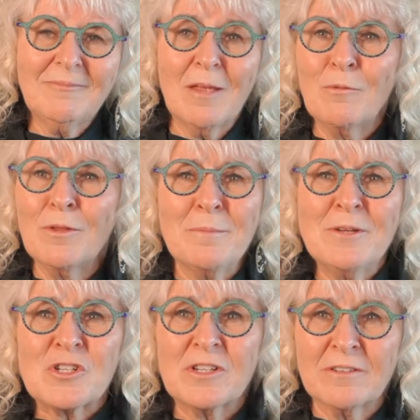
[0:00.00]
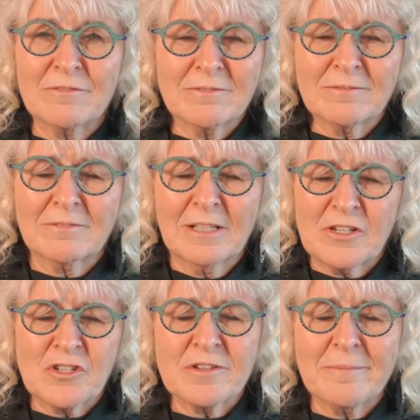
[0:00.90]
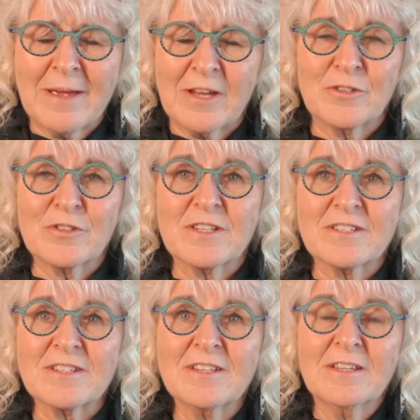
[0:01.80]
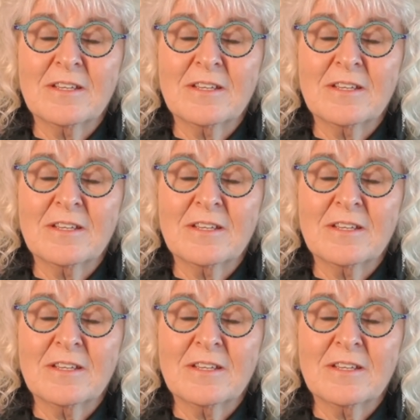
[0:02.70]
well, the mission of Relationship Matters is